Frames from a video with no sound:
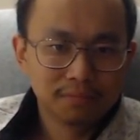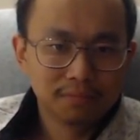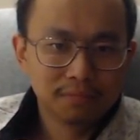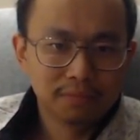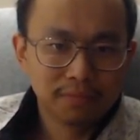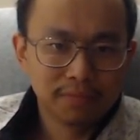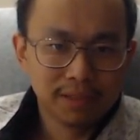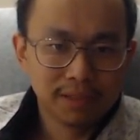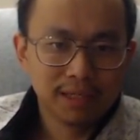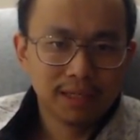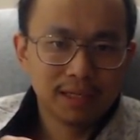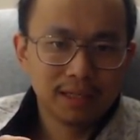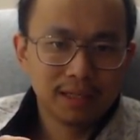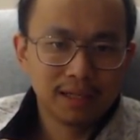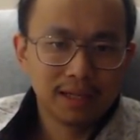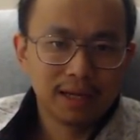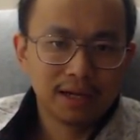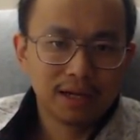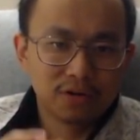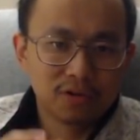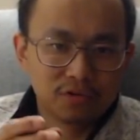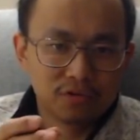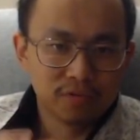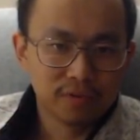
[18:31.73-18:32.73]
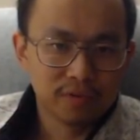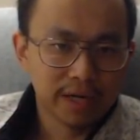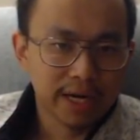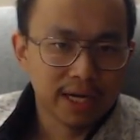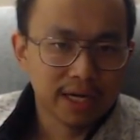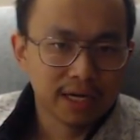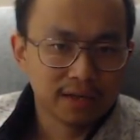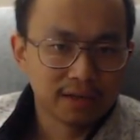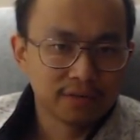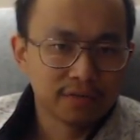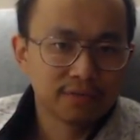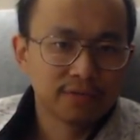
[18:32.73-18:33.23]
being like
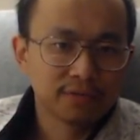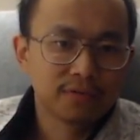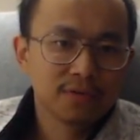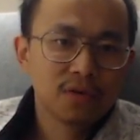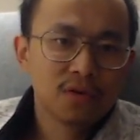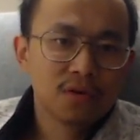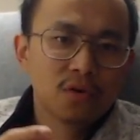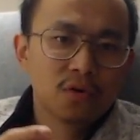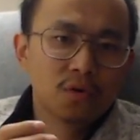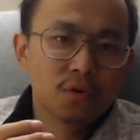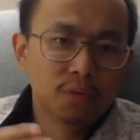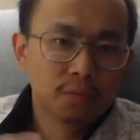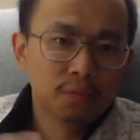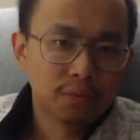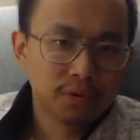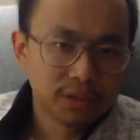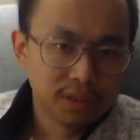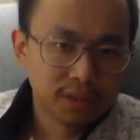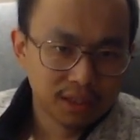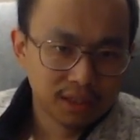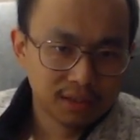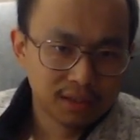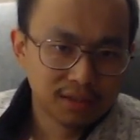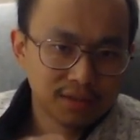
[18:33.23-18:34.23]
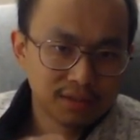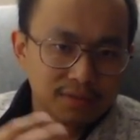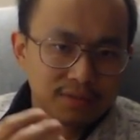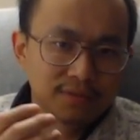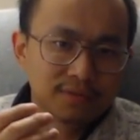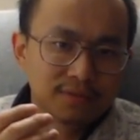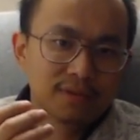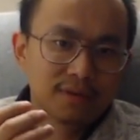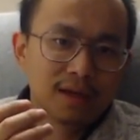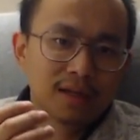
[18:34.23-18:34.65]
creative or productive